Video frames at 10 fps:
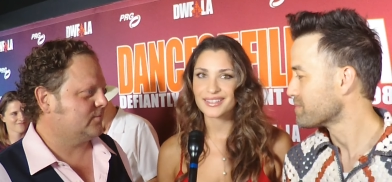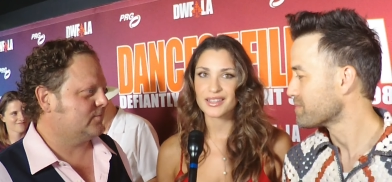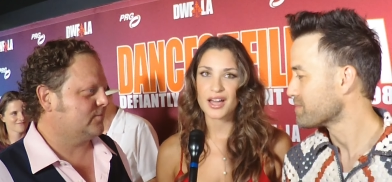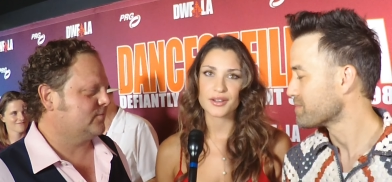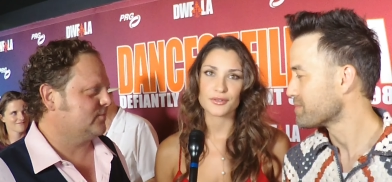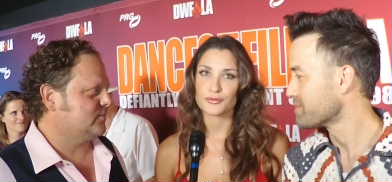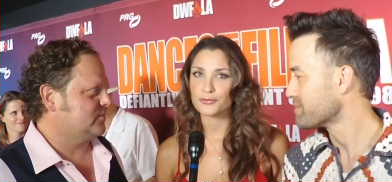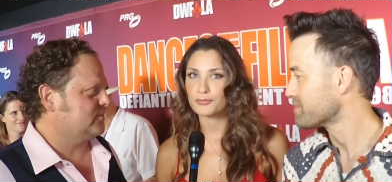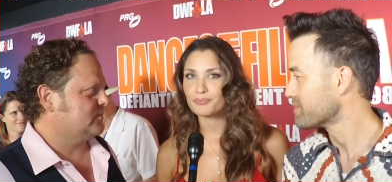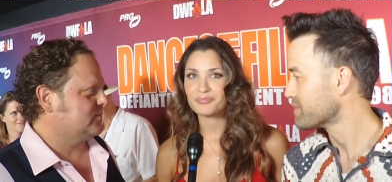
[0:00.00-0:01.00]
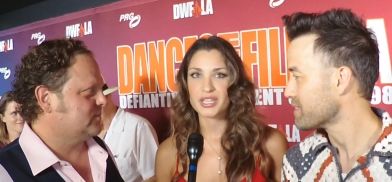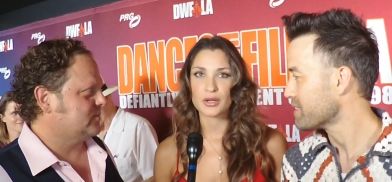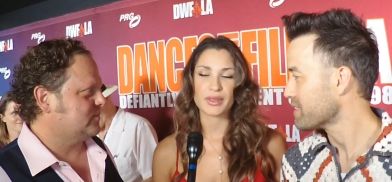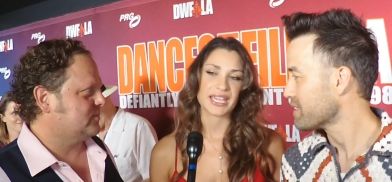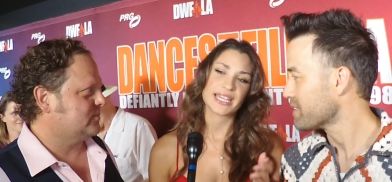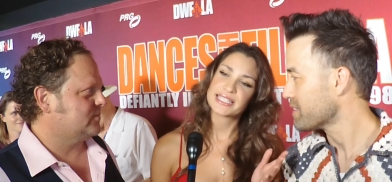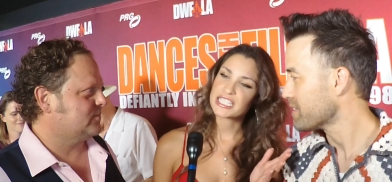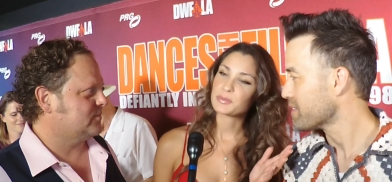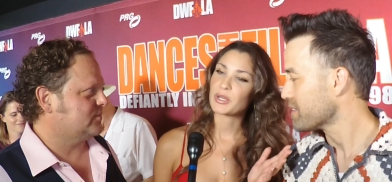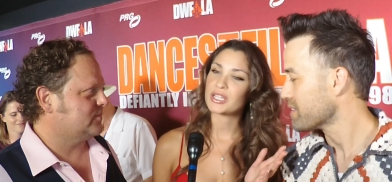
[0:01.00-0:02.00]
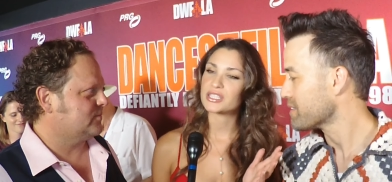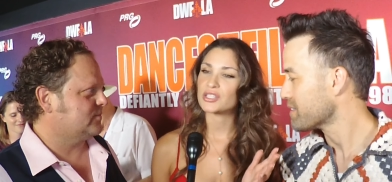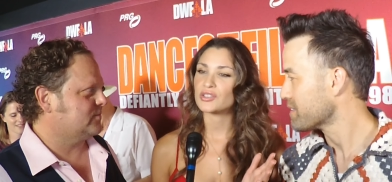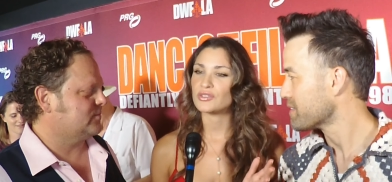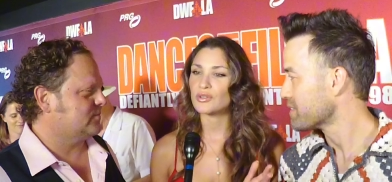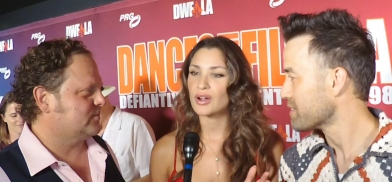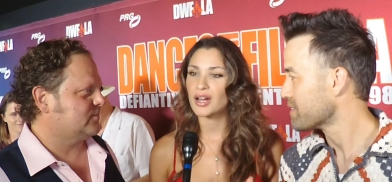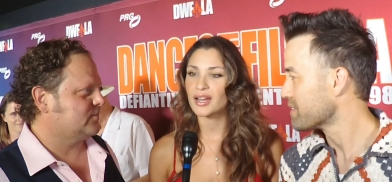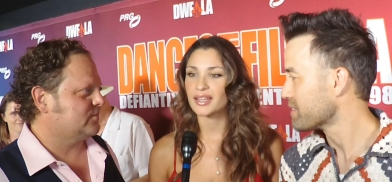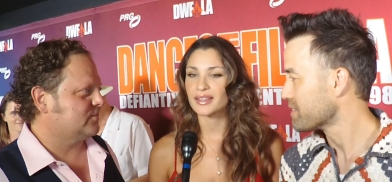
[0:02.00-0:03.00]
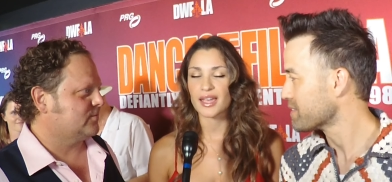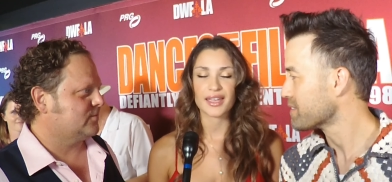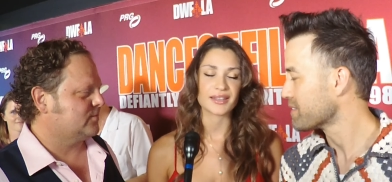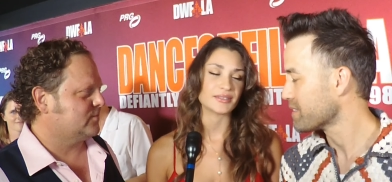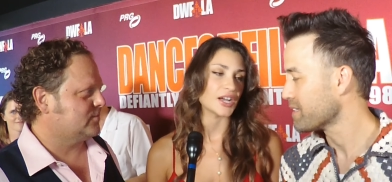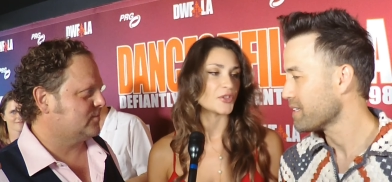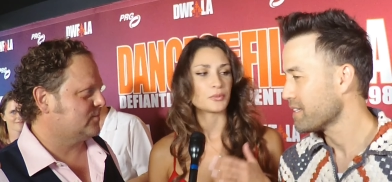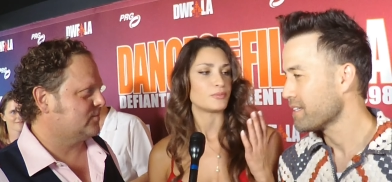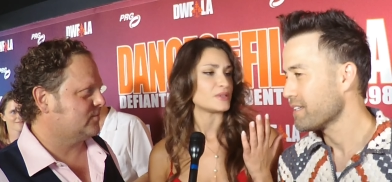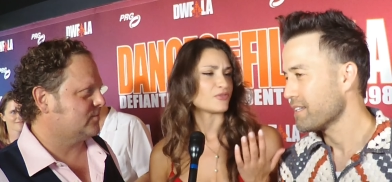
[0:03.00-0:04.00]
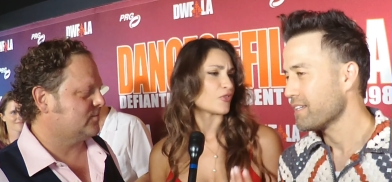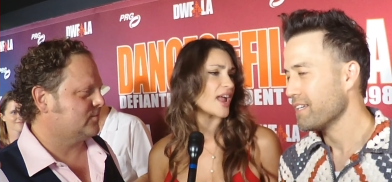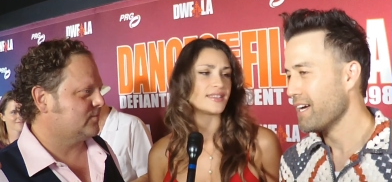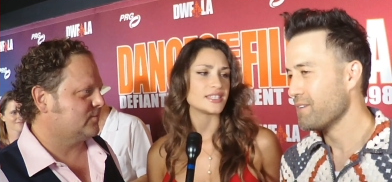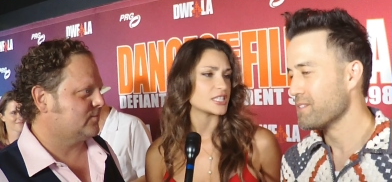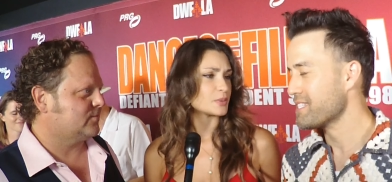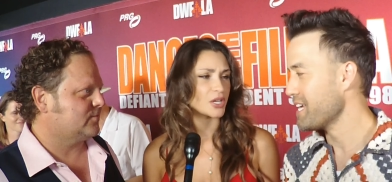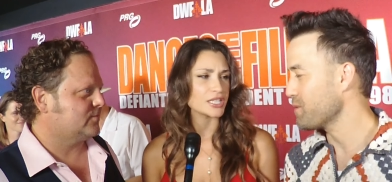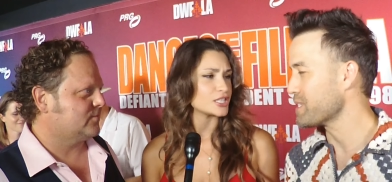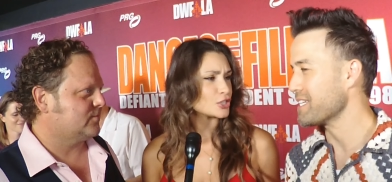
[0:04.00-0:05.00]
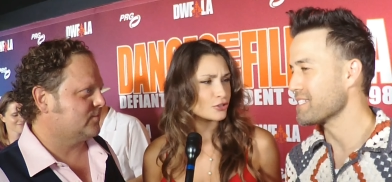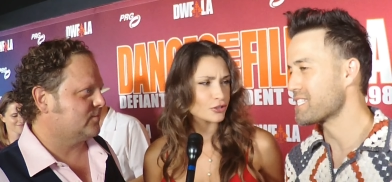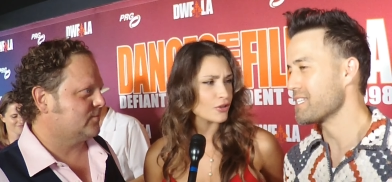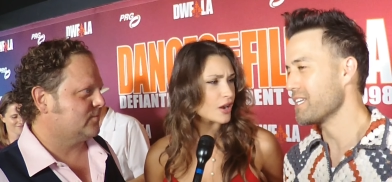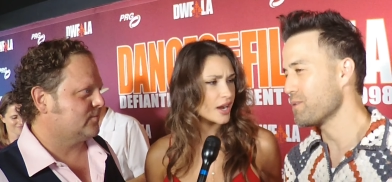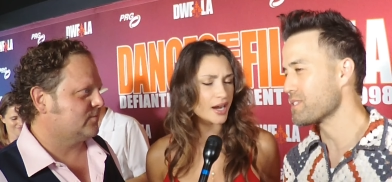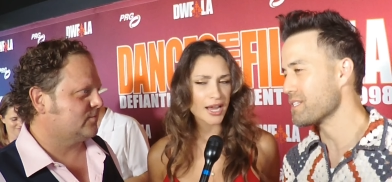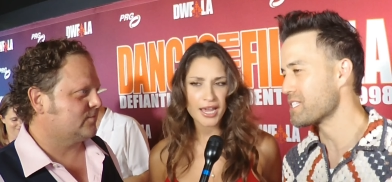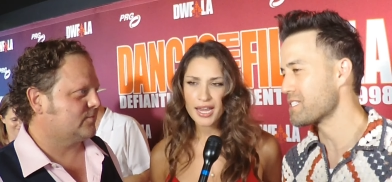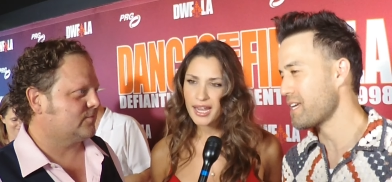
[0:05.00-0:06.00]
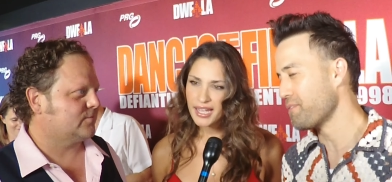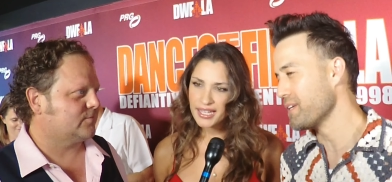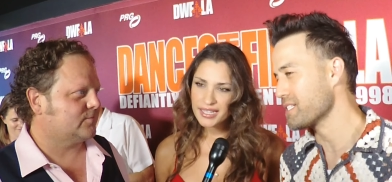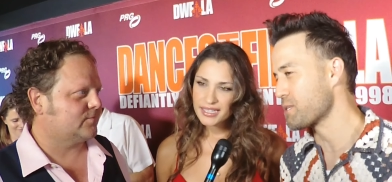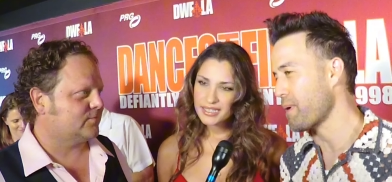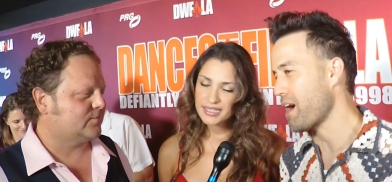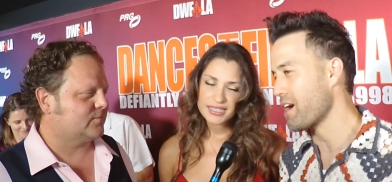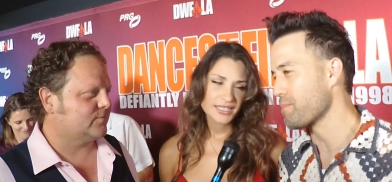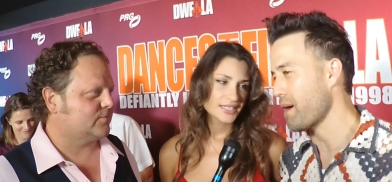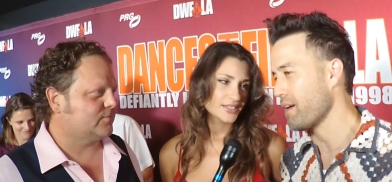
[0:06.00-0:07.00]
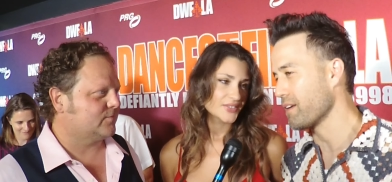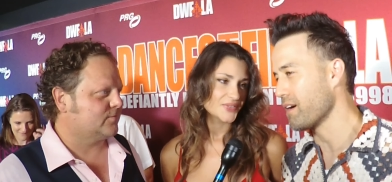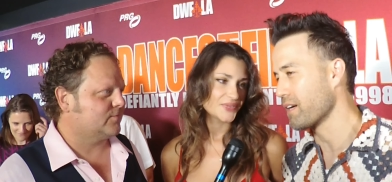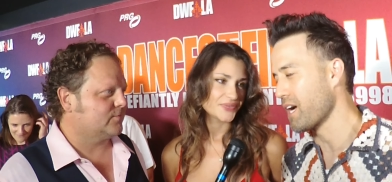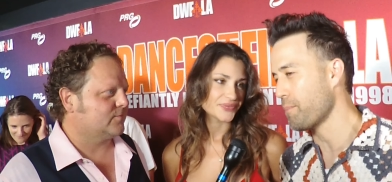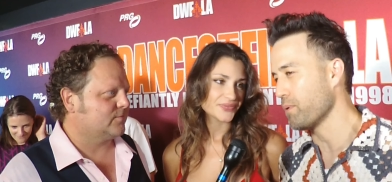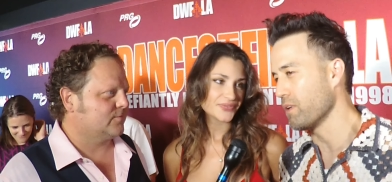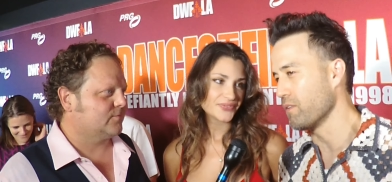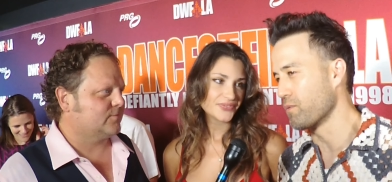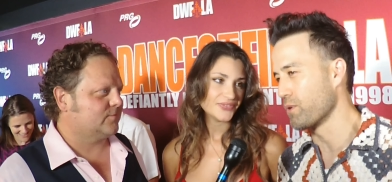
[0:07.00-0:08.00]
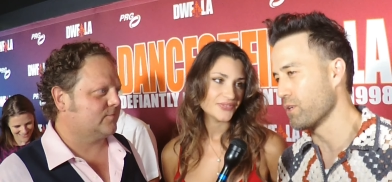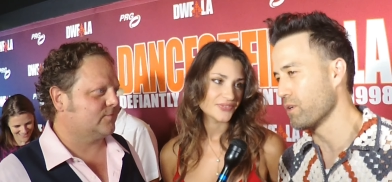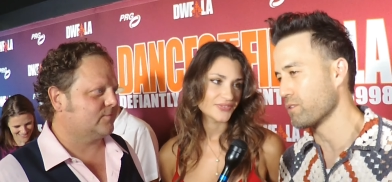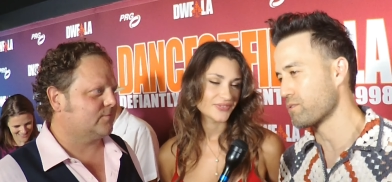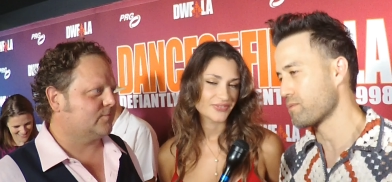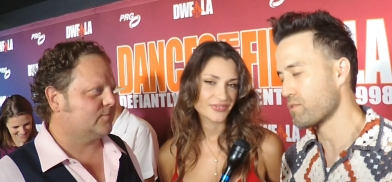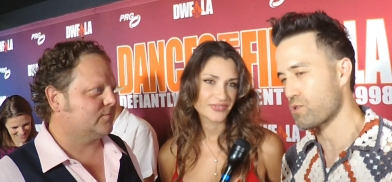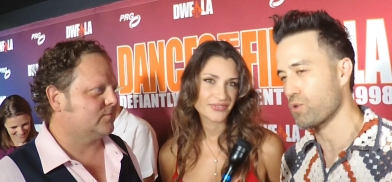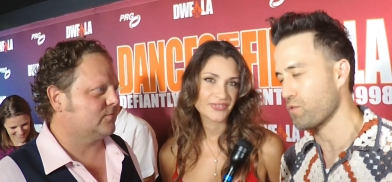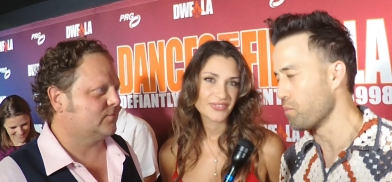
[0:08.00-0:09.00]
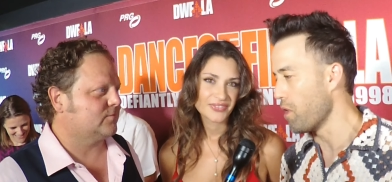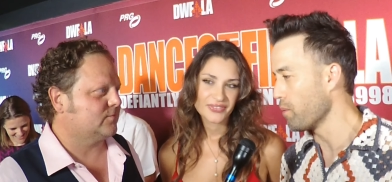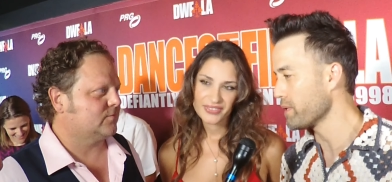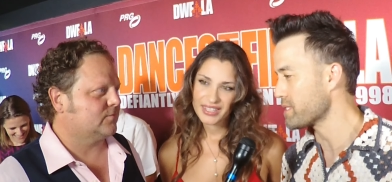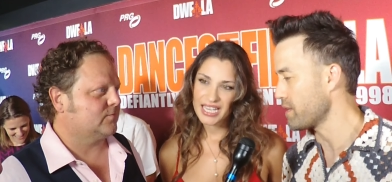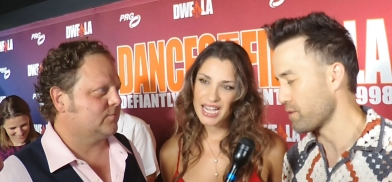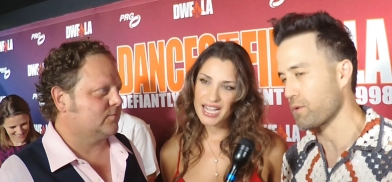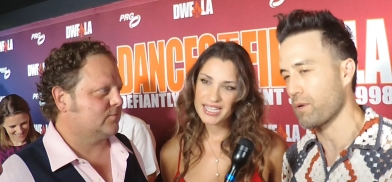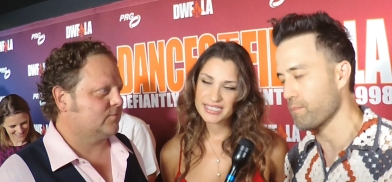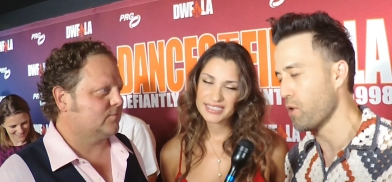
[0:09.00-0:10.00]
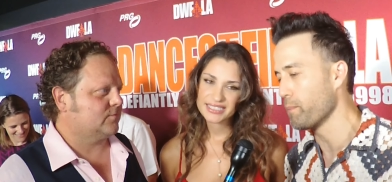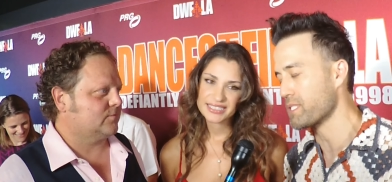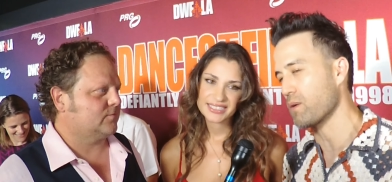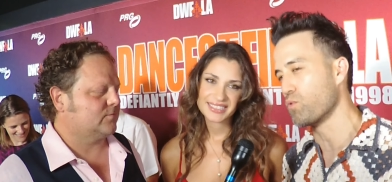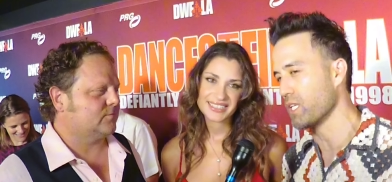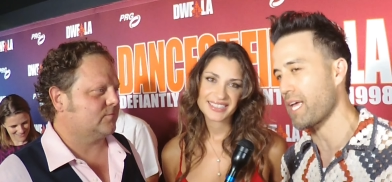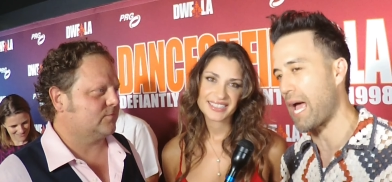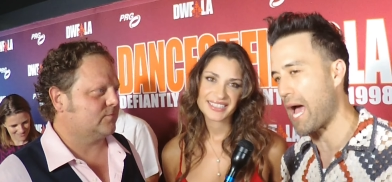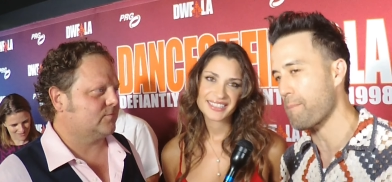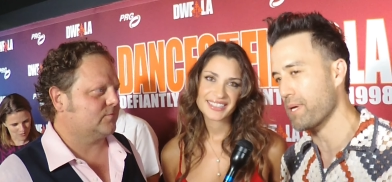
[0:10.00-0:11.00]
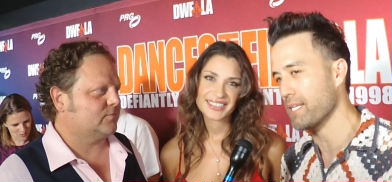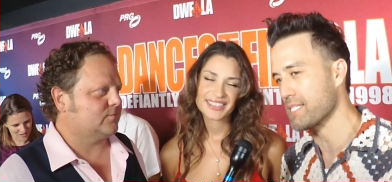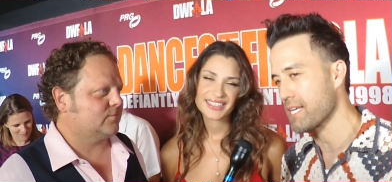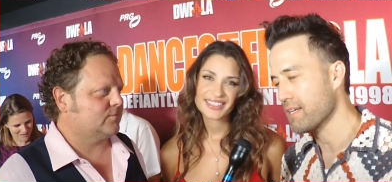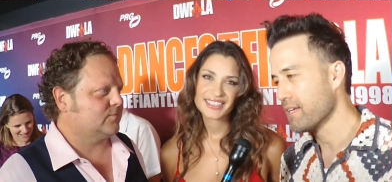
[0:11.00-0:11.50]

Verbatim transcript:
Speaker 1: and a lot of, you know, like his experience in New York and like other friends' experience in, in, New York. It
Speaker 2: was definitely inspired by a couple of real truthful moments, that yeah. Uh, moments that really happened.